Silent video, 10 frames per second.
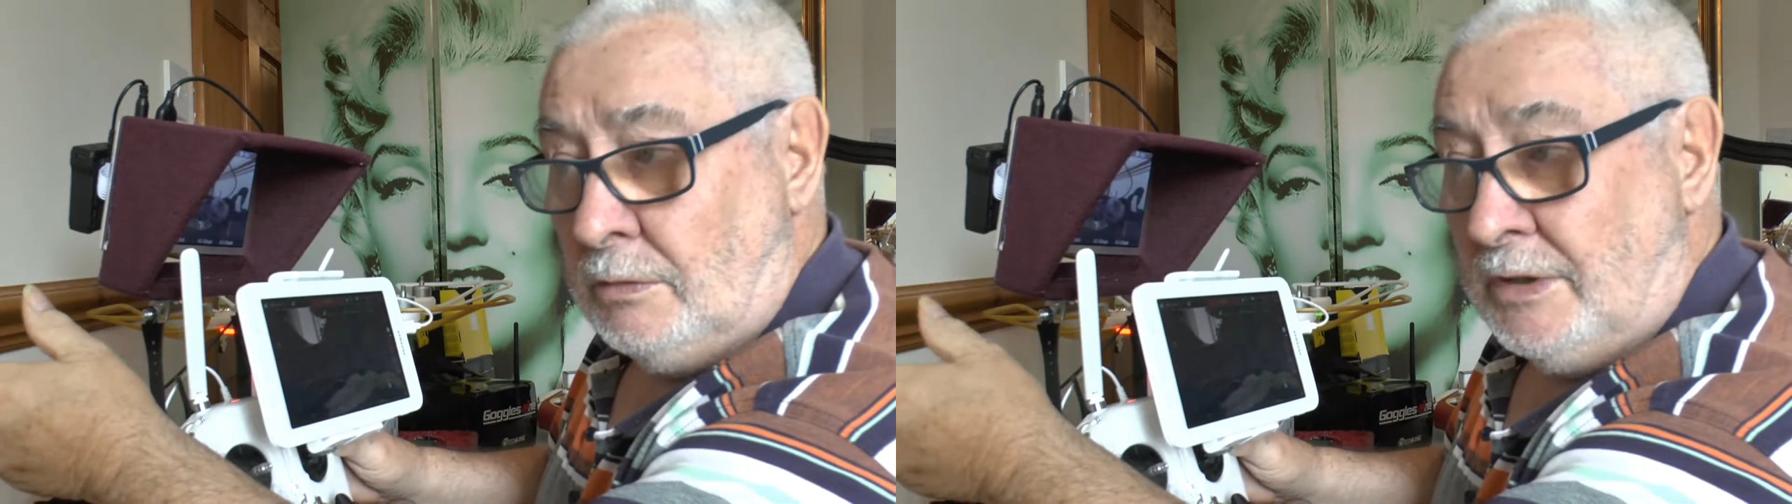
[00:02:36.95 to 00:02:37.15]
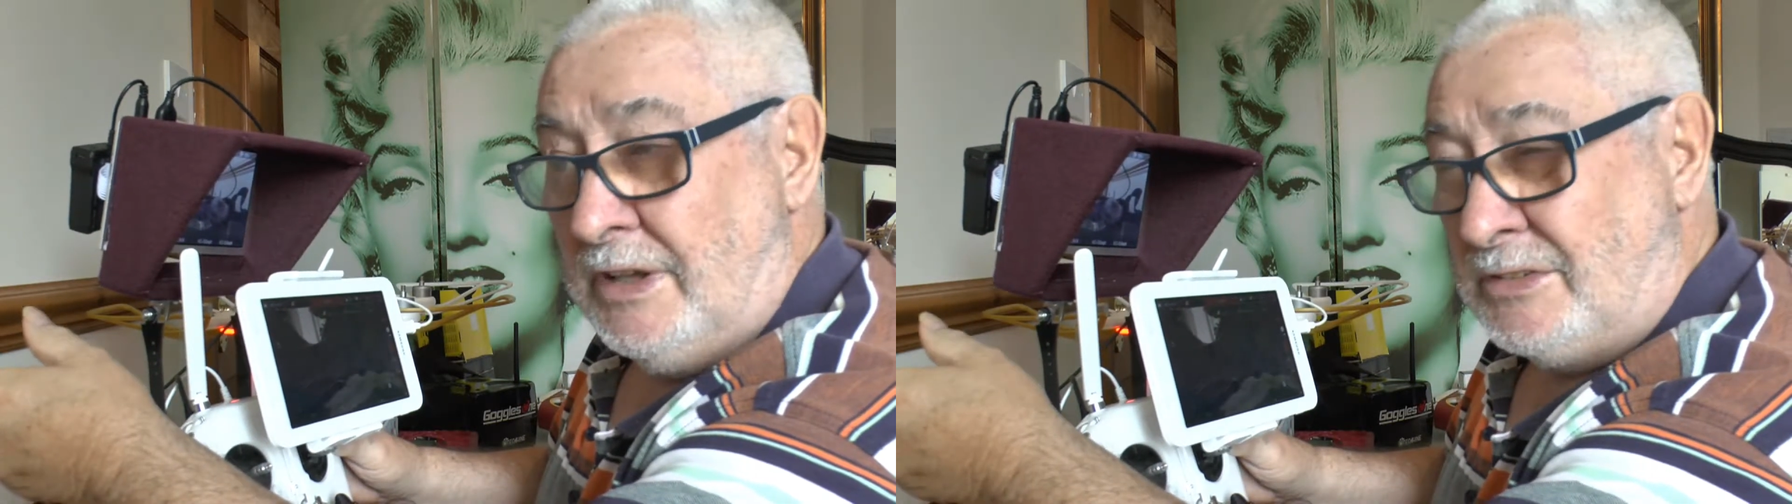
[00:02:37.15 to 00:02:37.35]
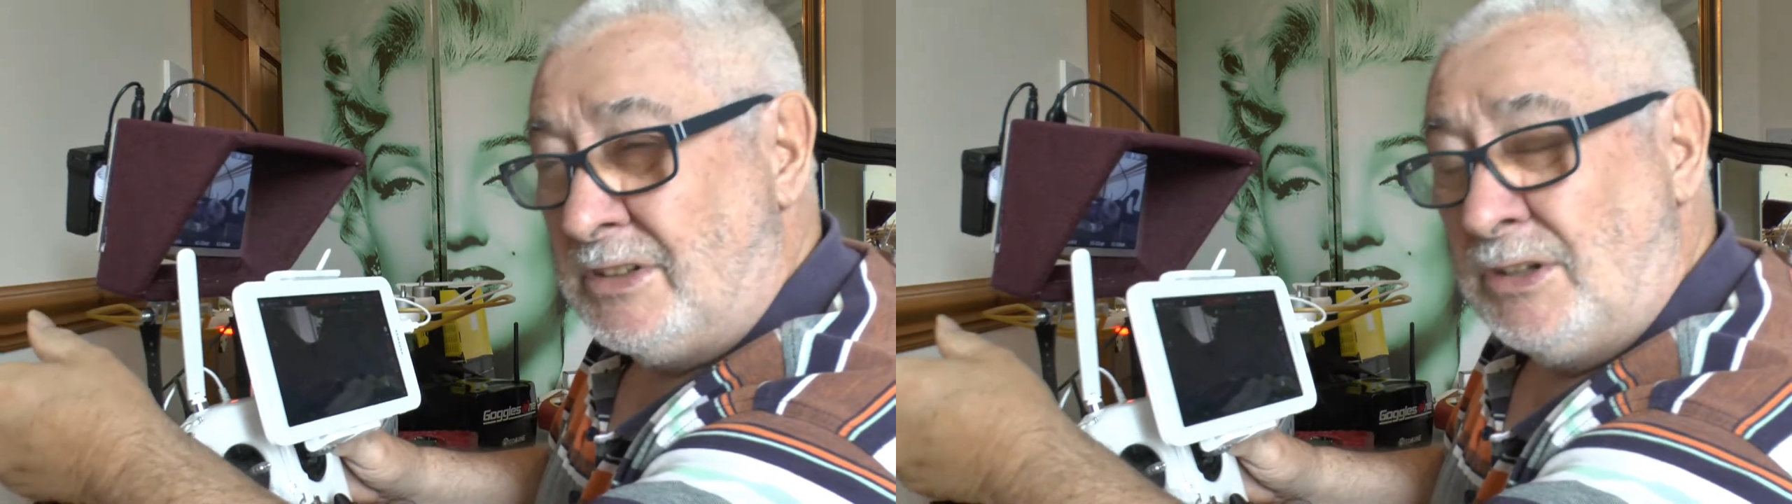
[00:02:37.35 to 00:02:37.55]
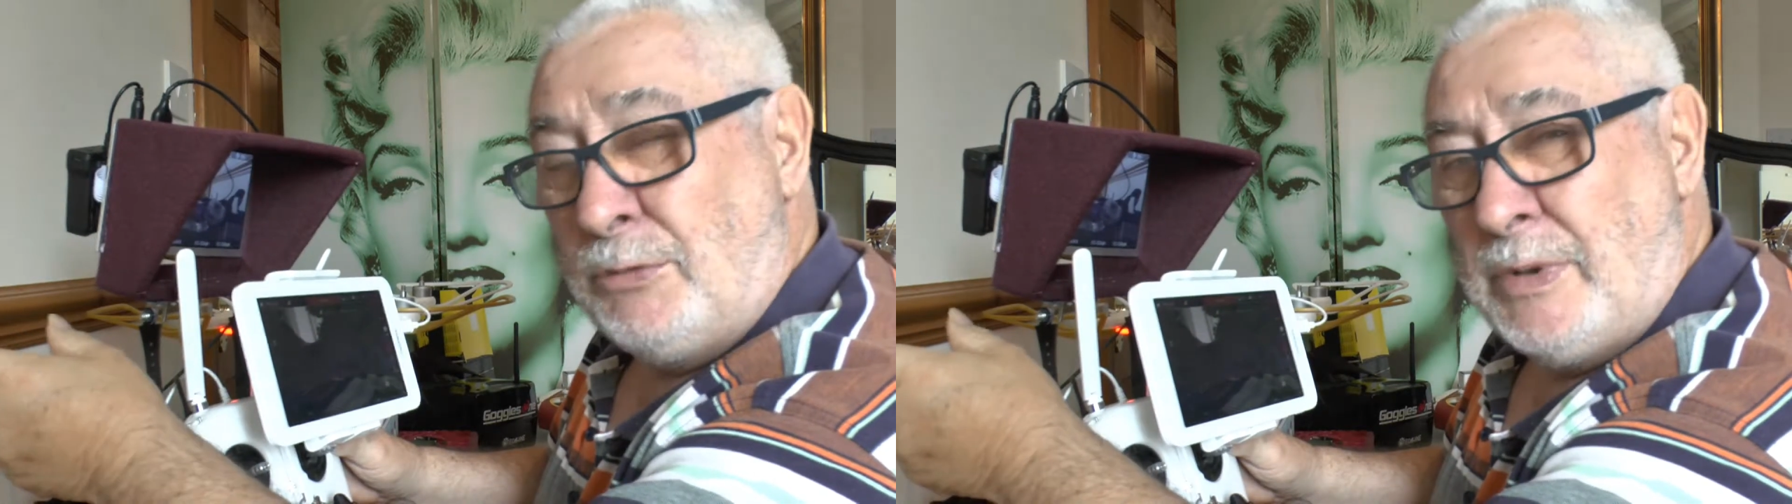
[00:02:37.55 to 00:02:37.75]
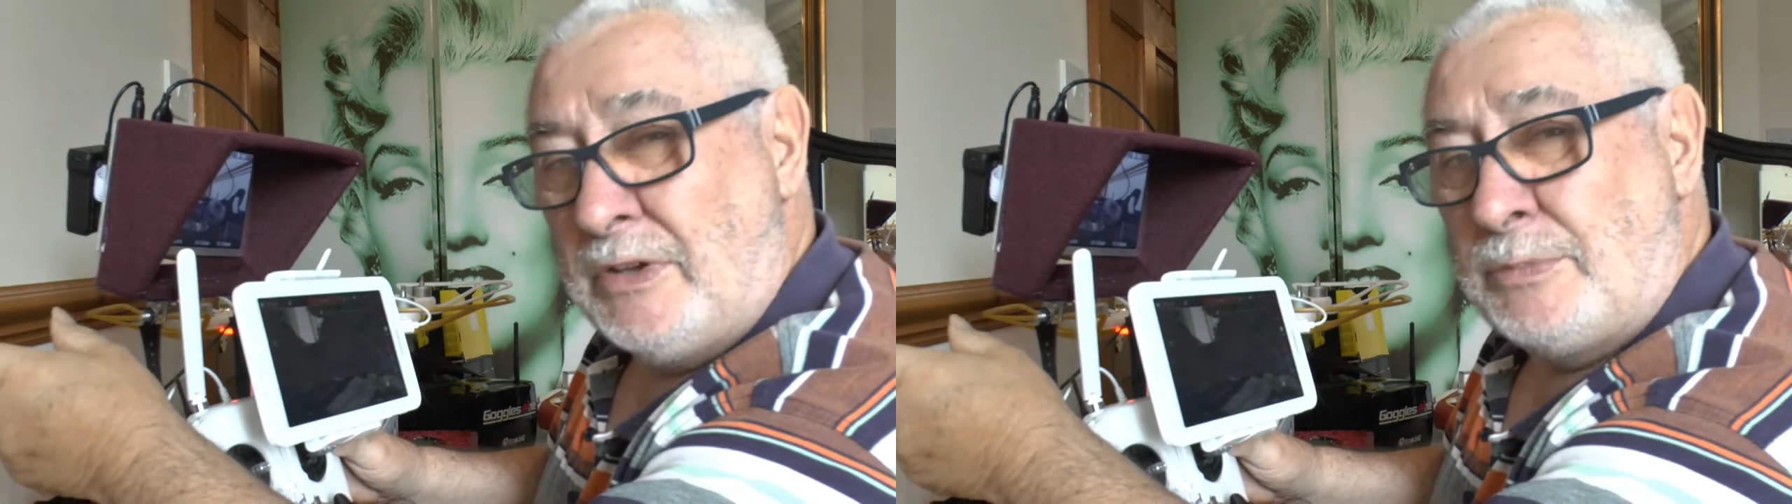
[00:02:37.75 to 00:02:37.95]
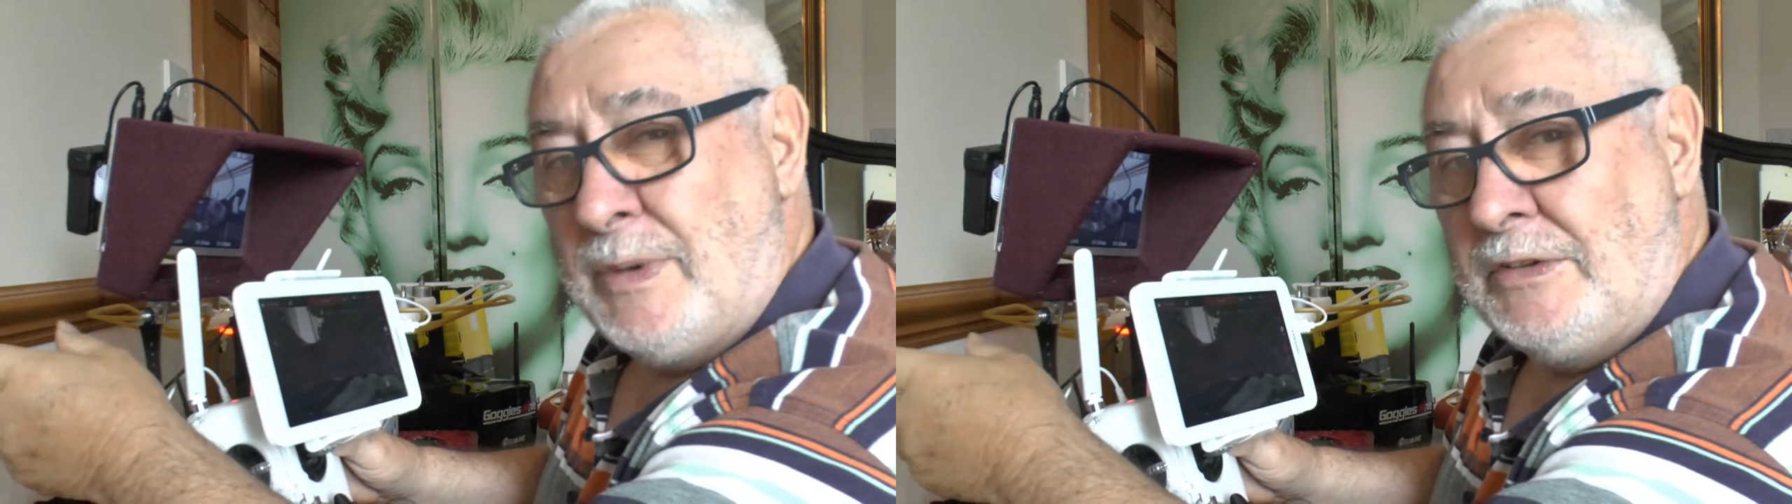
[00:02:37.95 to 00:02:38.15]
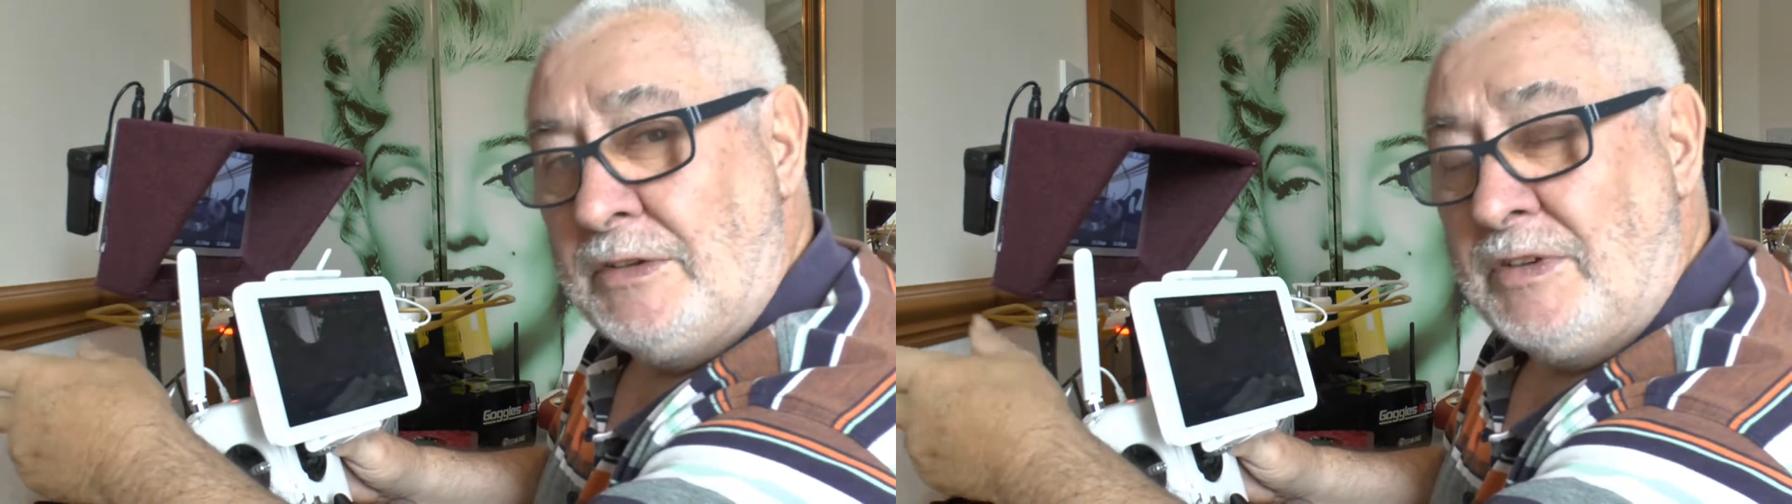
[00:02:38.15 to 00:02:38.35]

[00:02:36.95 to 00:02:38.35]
is a little bit expensive,